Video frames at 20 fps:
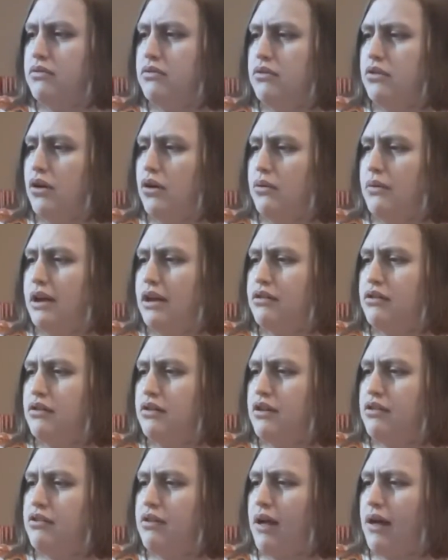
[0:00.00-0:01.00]
No, he has it
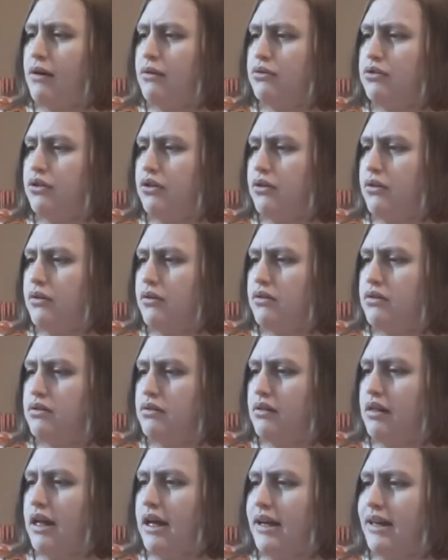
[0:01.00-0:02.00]
on his tail too.
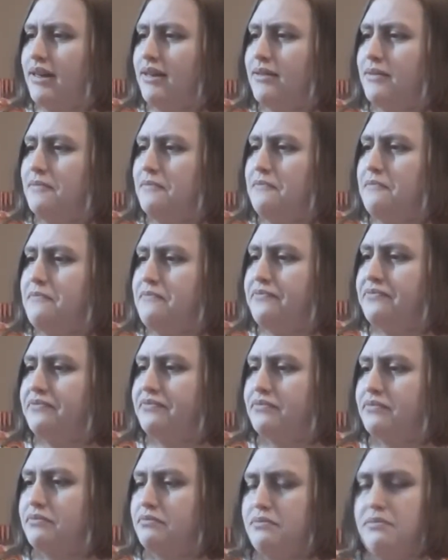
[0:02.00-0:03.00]
So like,
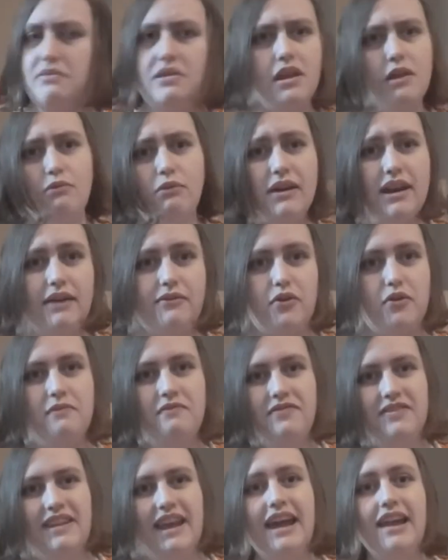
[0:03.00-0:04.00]
whatever.
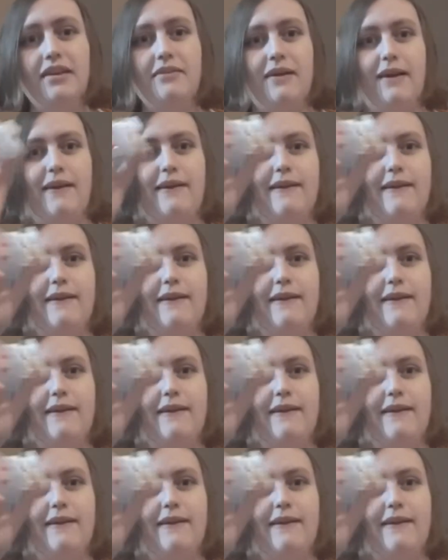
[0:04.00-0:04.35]
Anyway.